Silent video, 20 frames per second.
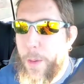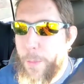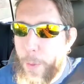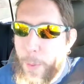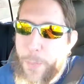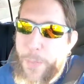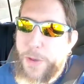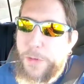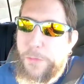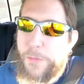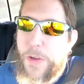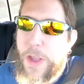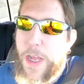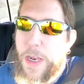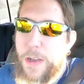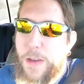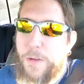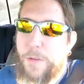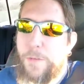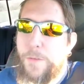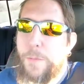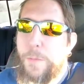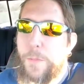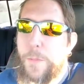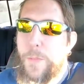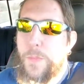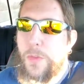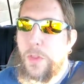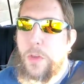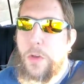I'm a big fan of
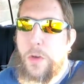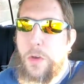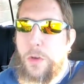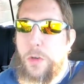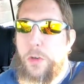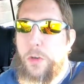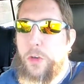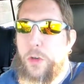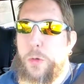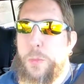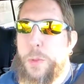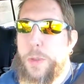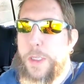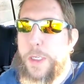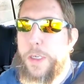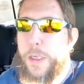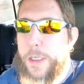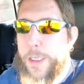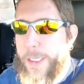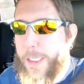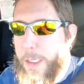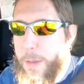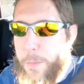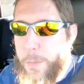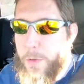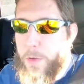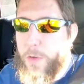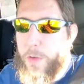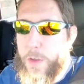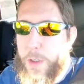good 2-player
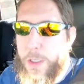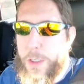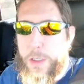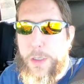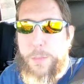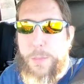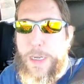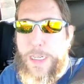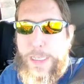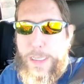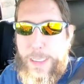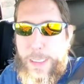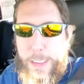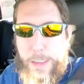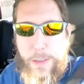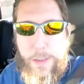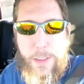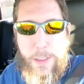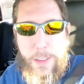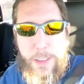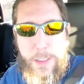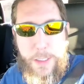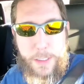games. I liked it.